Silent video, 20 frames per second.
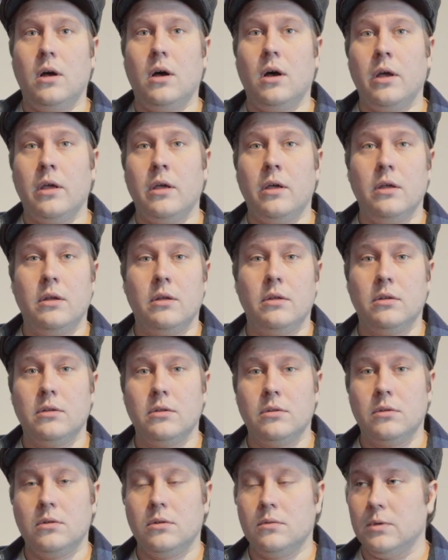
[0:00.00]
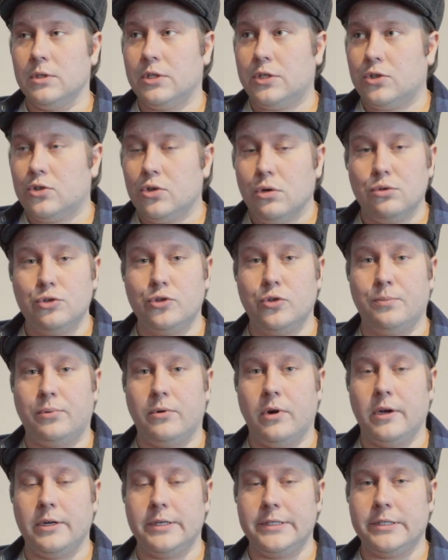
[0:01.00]
I was so
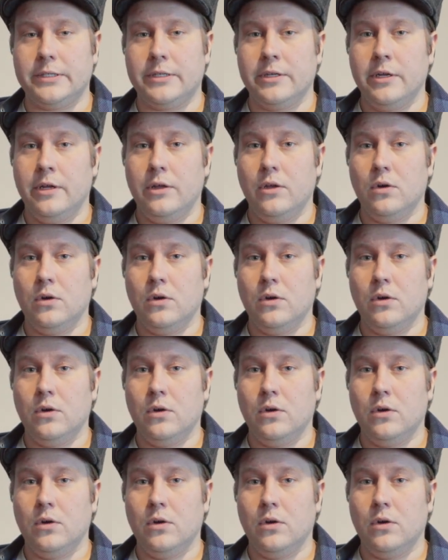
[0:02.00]
surprised